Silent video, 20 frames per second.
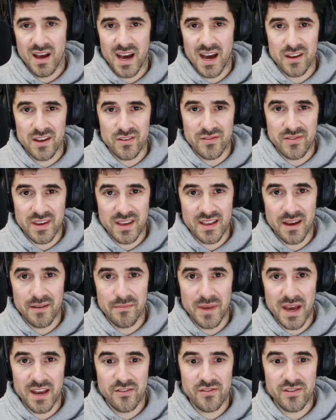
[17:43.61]
I don't think that
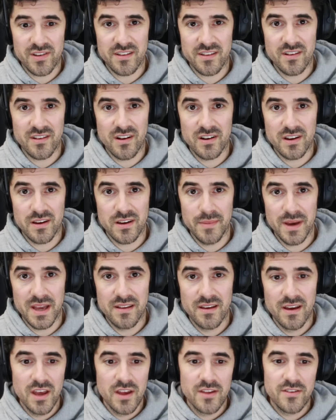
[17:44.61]
matters as an
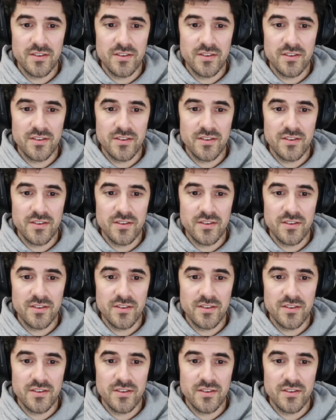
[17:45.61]
argument.